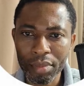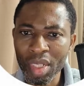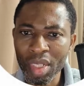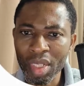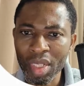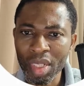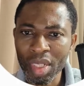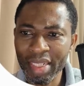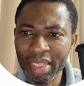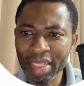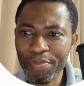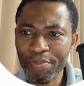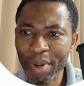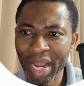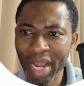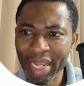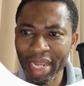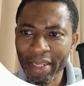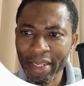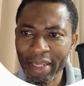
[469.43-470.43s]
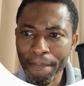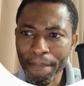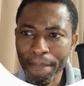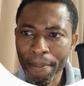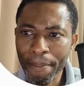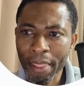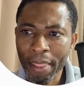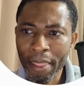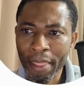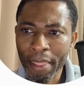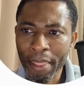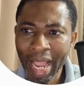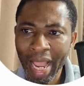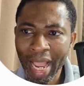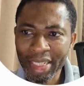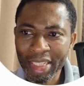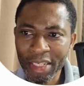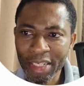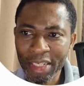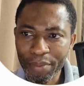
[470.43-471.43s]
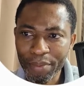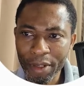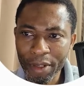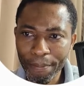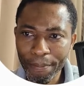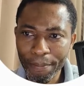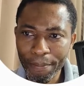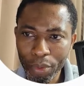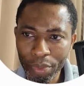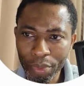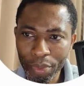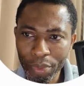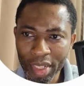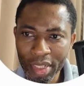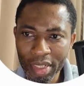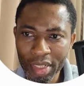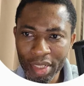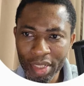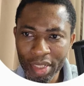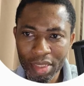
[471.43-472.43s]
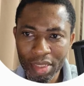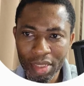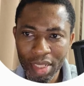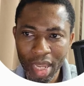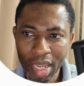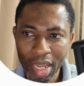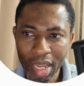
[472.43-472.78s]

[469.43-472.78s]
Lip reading: initpy, I simply put this,